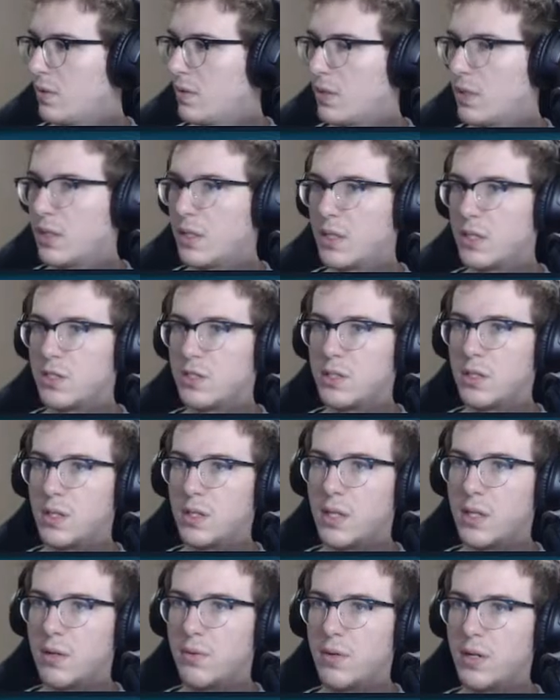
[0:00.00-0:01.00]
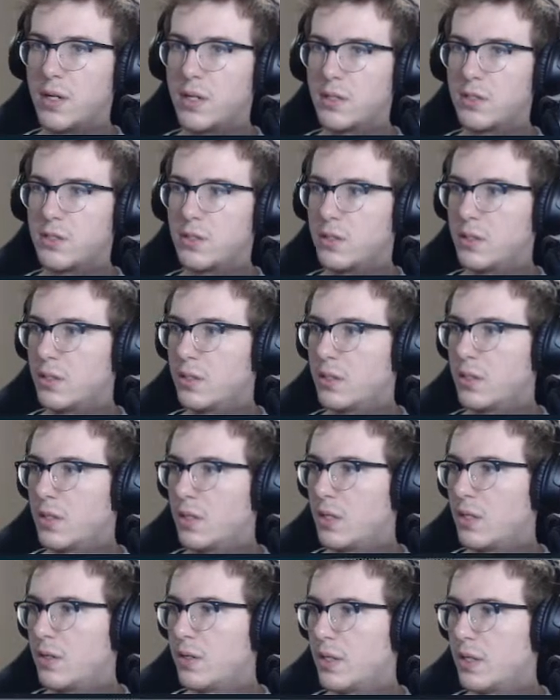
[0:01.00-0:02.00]
I think I just needed that one, actually.
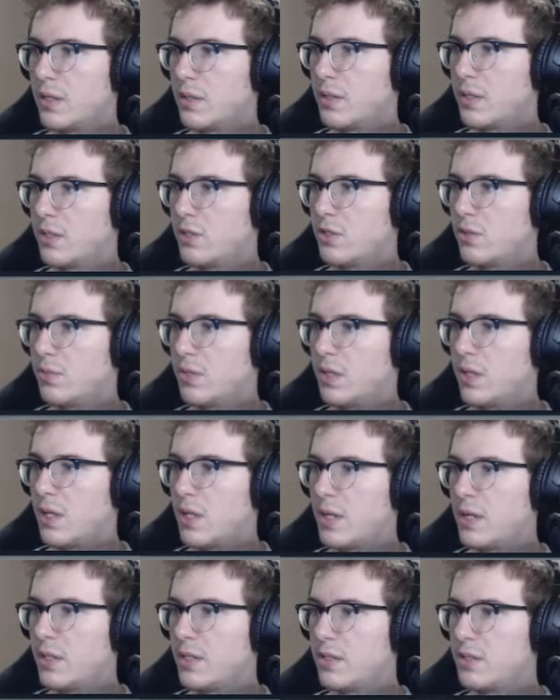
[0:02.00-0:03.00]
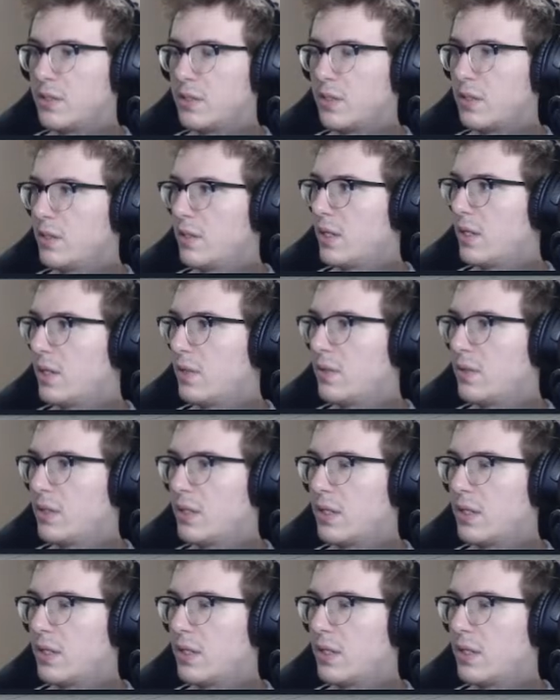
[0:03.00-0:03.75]
Okay, that should be a lot easier now.